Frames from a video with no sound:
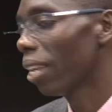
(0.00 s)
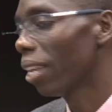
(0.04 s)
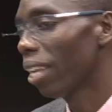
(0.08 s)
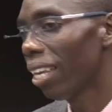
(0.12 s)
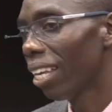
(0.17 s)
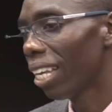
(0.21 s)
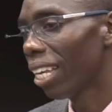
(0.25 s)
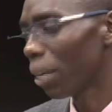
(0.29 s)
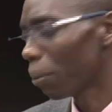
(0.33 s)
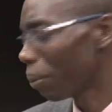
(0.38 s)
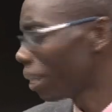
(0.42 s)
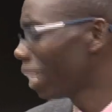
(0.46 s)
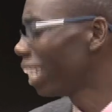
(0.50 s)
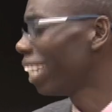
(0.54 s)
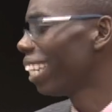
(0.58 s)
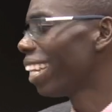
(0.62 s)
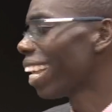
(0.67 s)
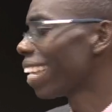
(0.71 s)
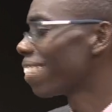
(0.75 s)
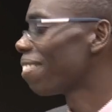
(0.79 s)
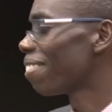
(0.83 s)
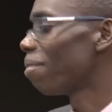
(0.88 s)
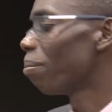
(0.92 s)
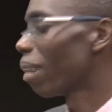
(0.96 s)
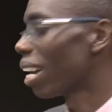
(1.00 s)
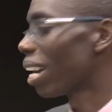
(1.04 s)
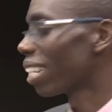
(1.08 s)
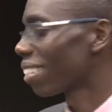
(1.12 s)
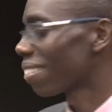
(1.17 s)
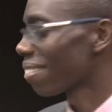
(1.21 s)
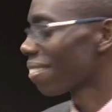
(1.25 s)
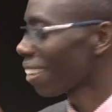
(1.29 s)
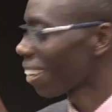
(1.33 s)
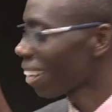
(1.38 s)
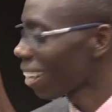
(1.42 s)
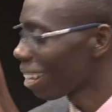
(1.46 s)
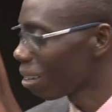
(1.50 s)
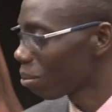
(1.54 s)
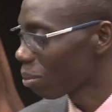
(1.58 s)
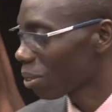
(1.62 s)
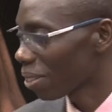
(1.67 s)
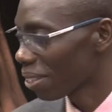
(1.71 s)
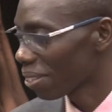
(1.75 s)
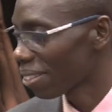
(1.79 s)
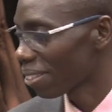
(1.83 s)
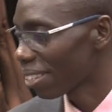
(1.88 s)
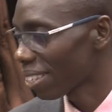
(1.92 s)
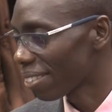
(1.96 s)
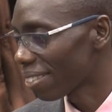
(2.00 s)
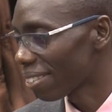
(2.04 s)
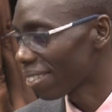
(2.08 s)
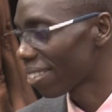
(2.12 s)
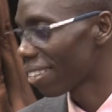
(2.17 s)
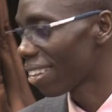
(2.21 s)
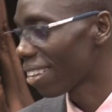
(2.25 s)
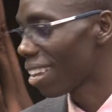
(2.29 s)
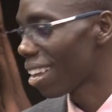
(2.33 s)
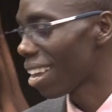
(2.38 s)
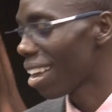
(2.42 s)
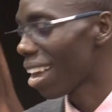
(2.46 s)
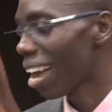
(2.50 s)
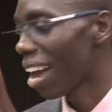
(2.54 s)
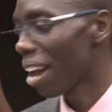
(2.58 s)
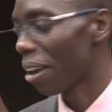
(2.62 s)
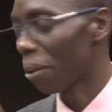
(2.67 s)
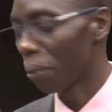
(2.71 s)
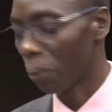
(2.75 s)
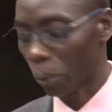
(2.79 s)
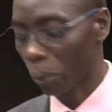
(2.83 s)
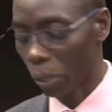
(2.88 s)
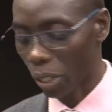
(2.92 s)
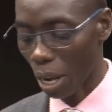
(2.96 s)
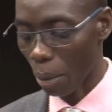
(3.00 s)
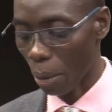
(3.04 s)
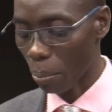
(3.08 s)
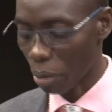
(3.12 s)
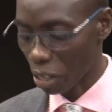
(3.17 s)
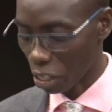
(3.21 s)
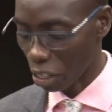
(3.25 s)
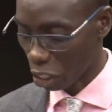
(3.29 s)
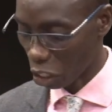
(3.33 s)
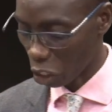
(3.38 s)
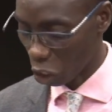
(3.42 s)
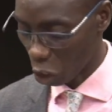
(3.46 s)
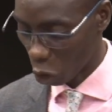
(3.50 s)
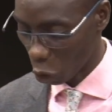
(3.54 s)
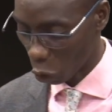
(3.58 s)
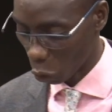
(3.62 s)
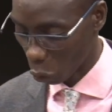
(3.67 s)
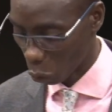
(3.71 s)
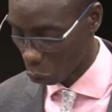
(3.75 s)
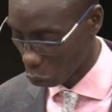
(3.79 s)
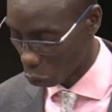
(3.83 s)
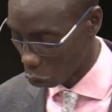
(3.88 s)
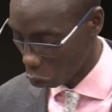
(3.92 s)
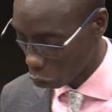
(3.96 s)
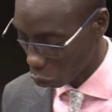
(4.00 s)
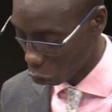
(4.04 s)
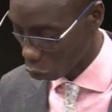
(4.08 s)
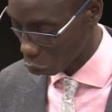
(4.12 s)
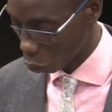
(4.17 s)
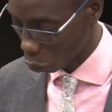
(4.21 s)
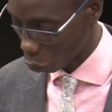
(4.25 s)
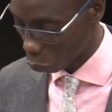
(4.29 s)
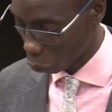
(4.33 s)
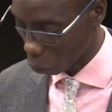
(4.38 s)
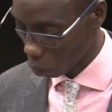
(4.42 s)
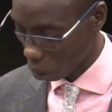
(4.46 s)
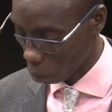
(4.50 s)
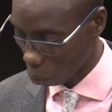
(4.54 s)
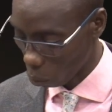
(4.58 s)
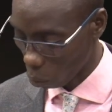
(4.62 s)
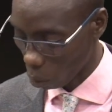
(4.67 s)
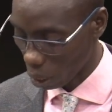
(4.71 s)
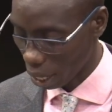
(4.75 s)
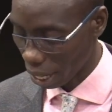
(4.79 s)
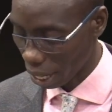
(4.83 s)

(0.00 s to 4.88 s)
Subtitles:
it really doesn't matter. Circumstances are not a big issue to our